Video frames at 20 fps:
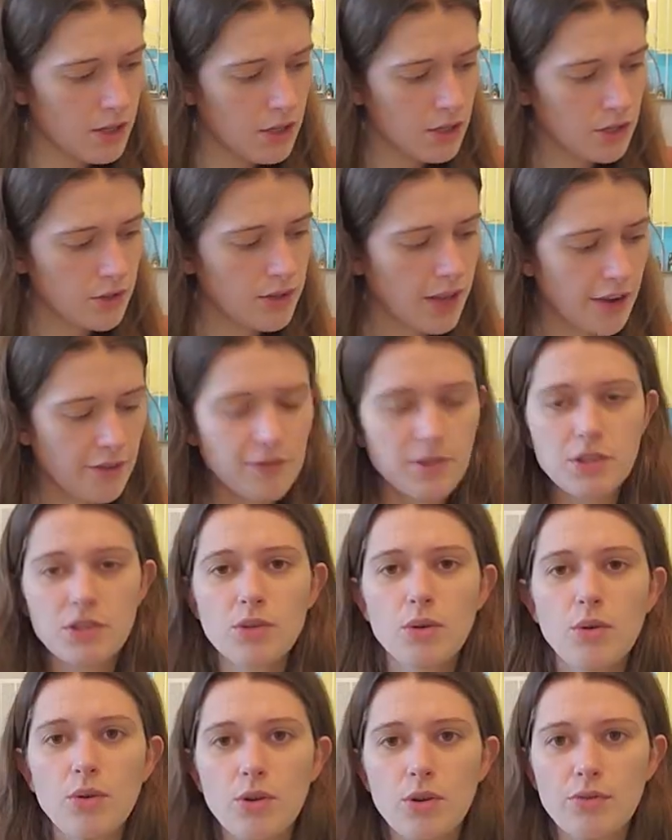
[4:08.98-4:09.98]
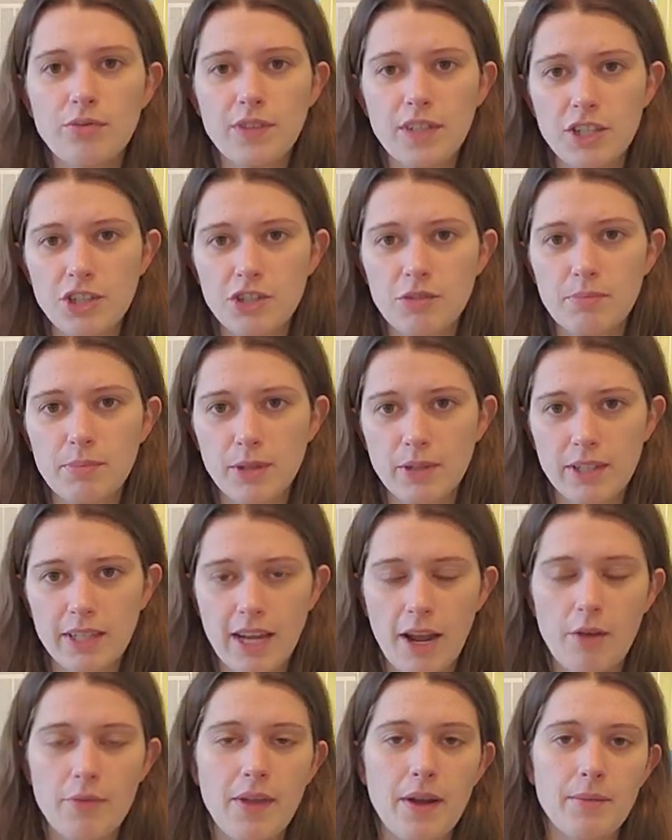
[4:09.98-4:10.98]
So yeah, first goal, finish
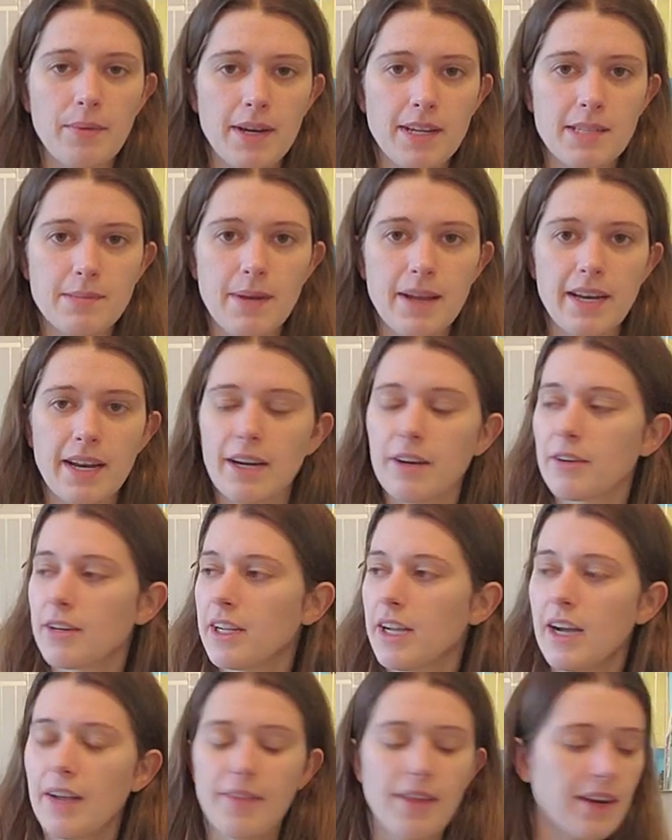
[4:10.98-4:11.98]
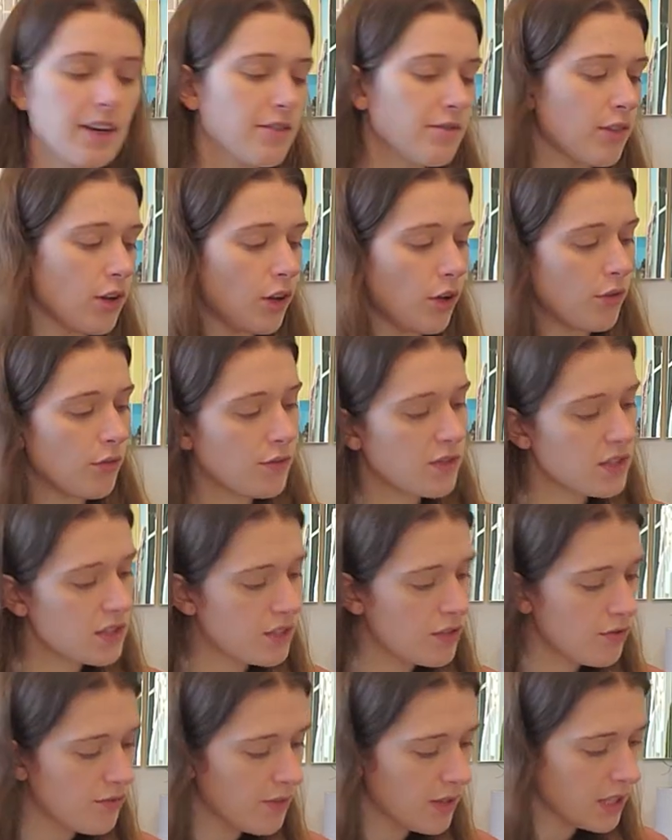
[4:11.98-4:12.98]
building out that raised bed area. That
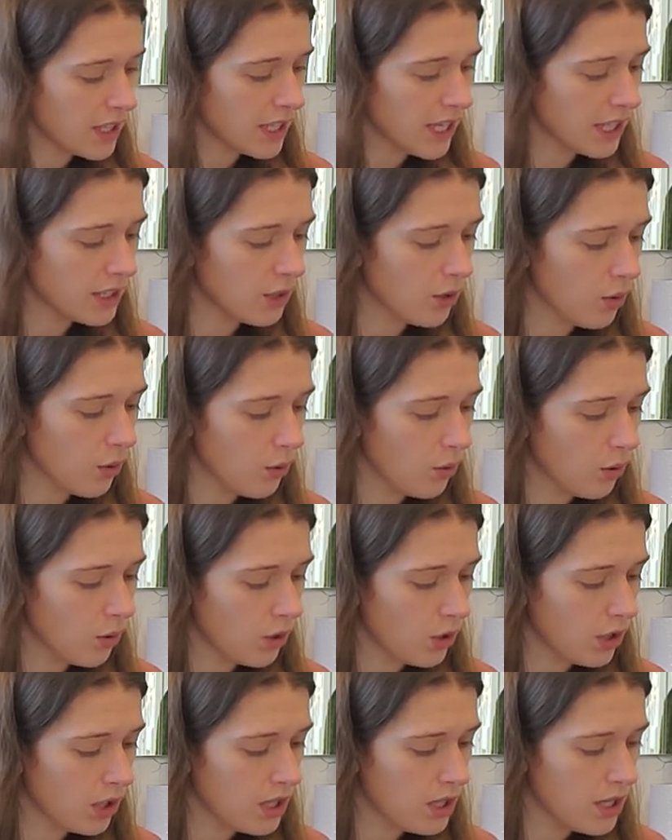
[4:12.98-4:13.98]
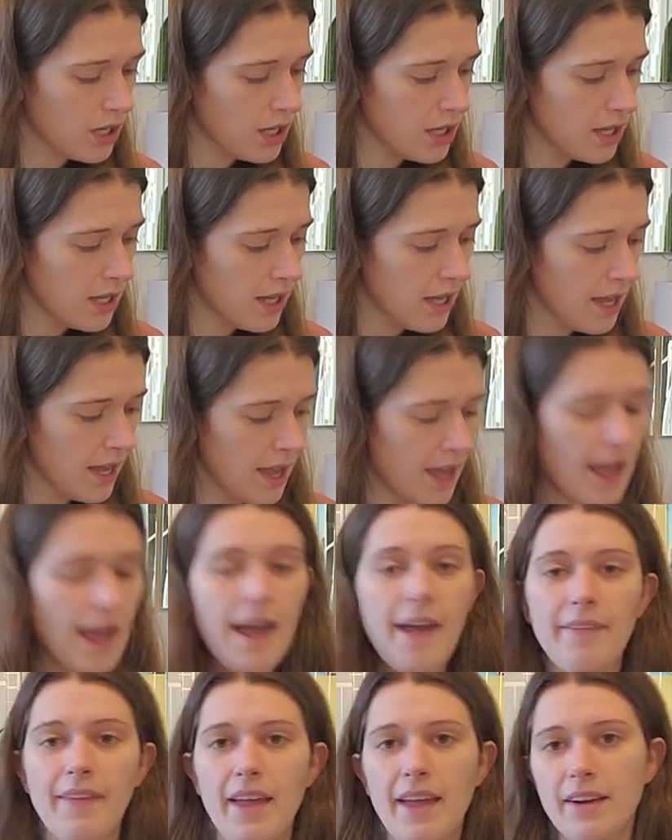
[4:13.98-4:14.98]
involves filling in the hole
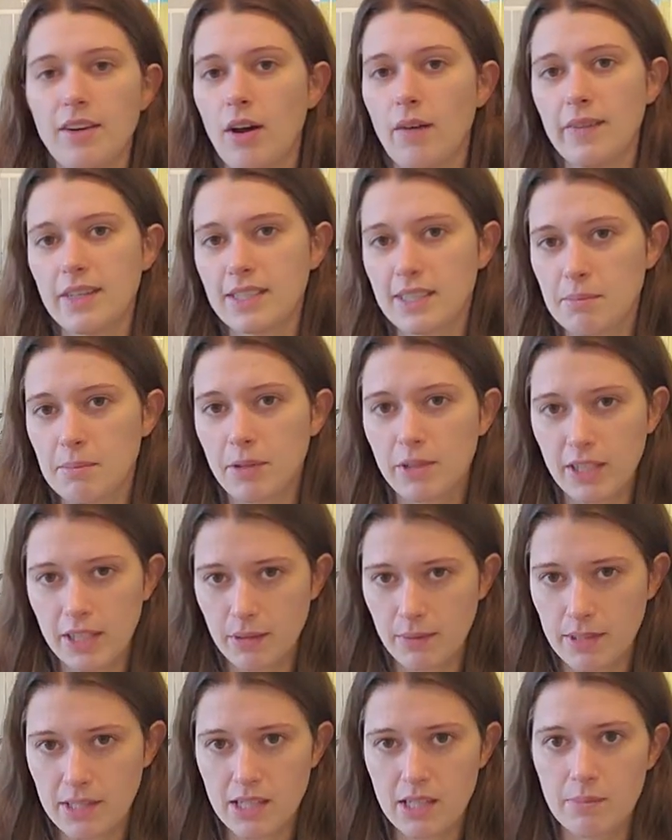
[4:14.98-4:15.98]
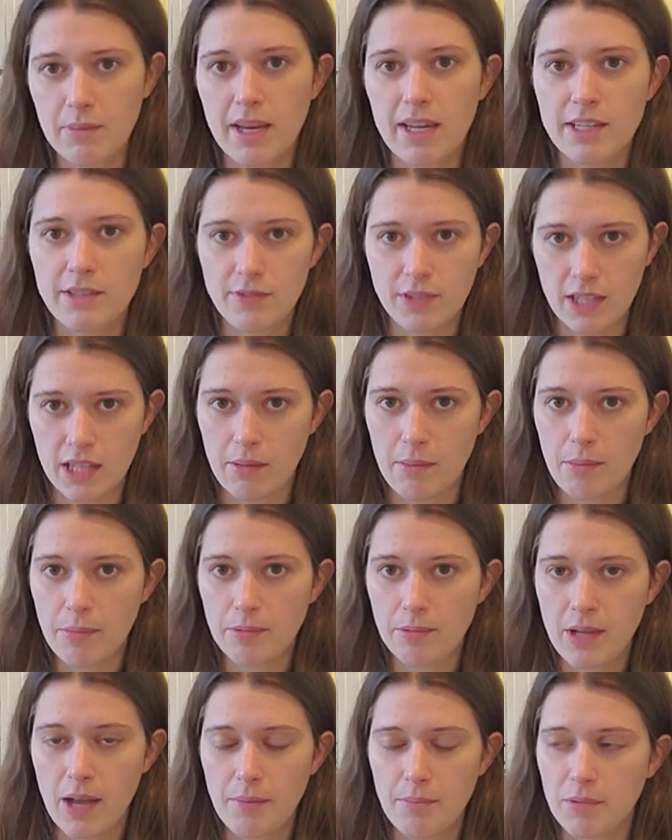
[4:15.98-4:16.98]
and then obviously building the rest of the beds, filling them
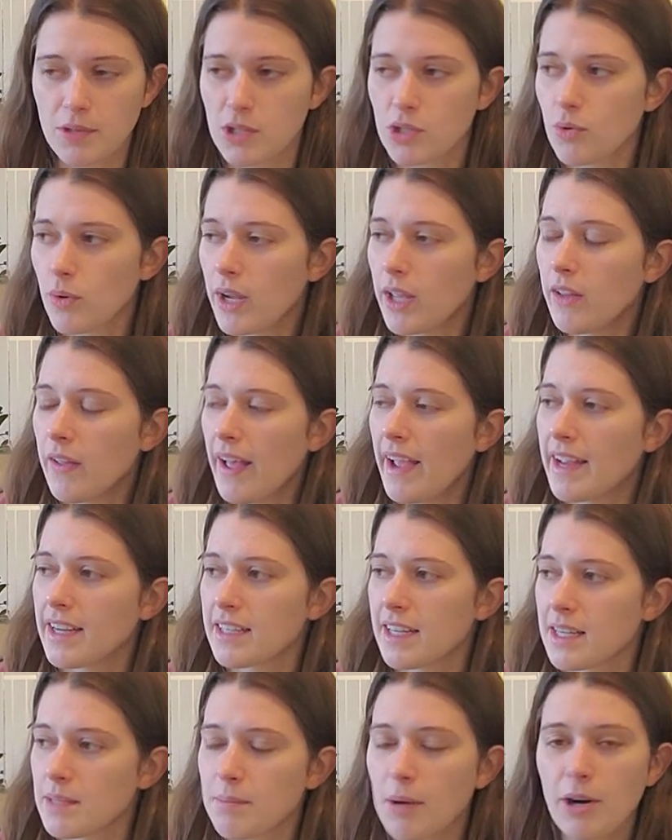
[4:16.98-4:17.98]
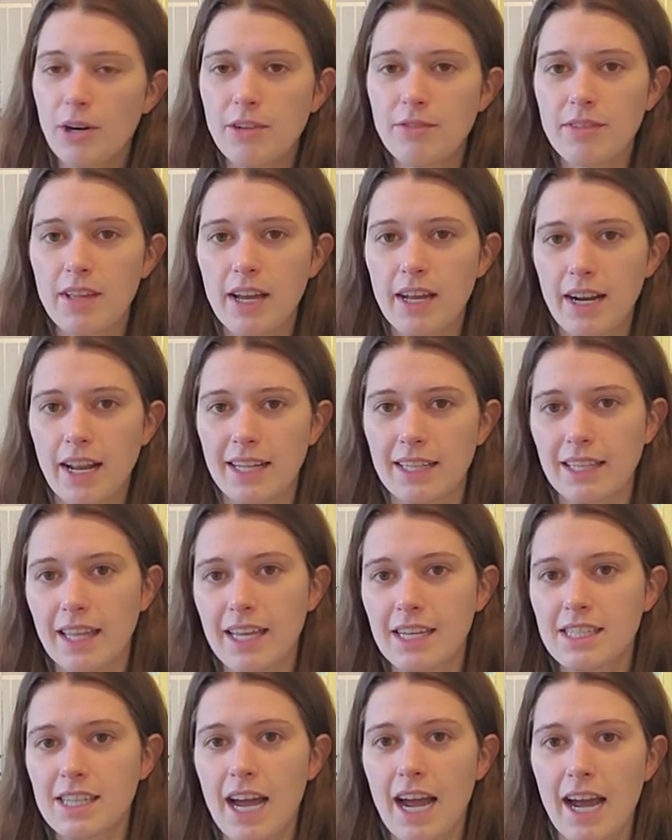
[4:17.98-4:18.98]
up with soil. And as part of that, I'd
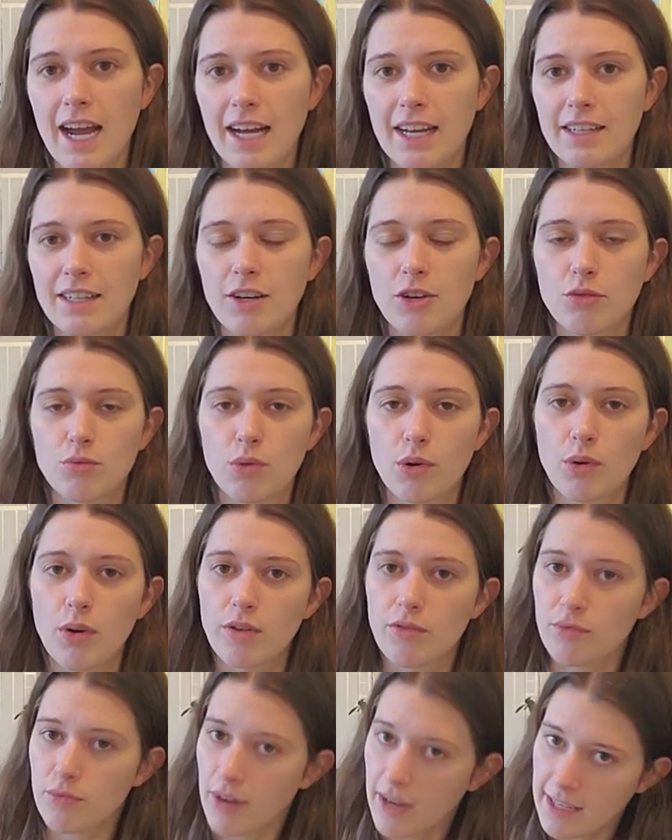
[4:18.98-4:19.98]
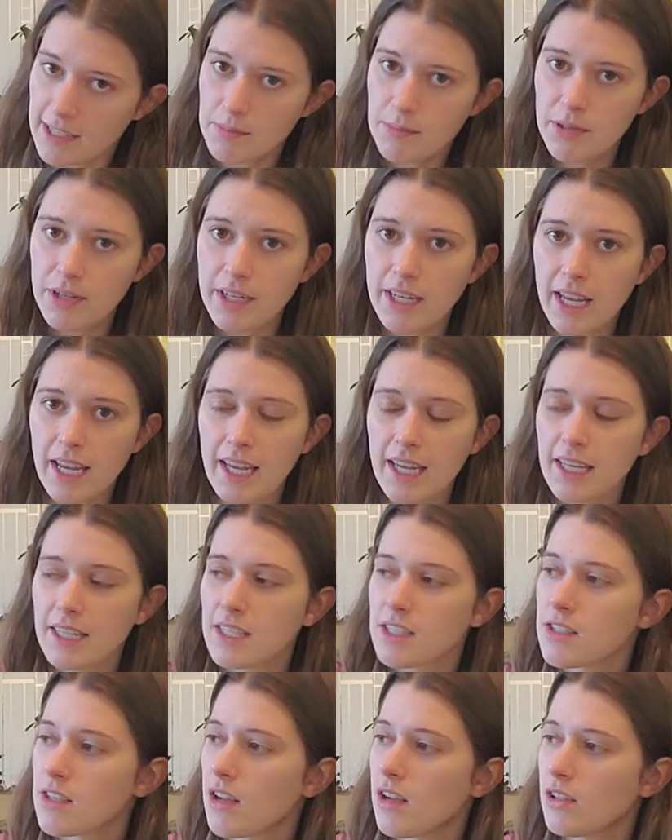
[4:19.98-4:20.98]
like to add a row of raspberry
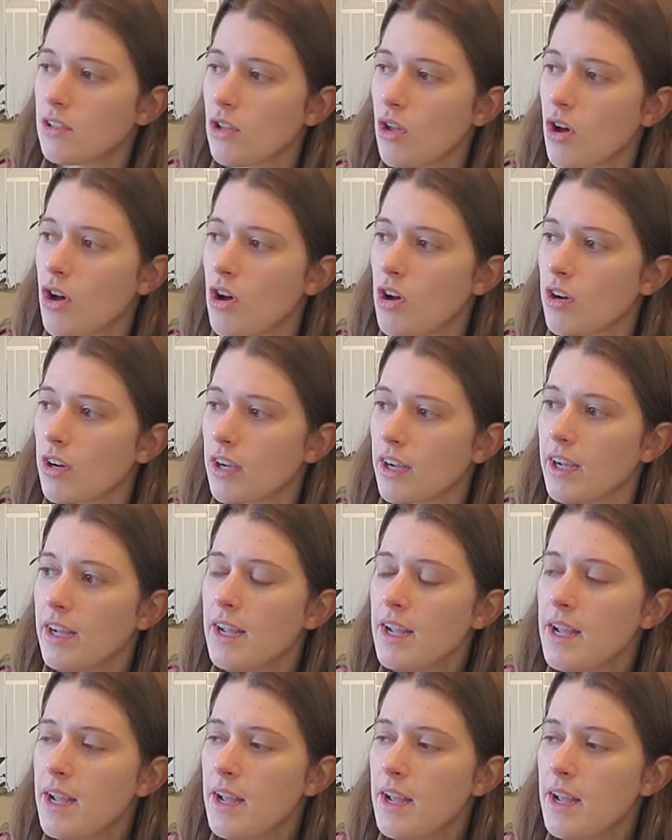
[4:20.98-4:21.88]
canes along,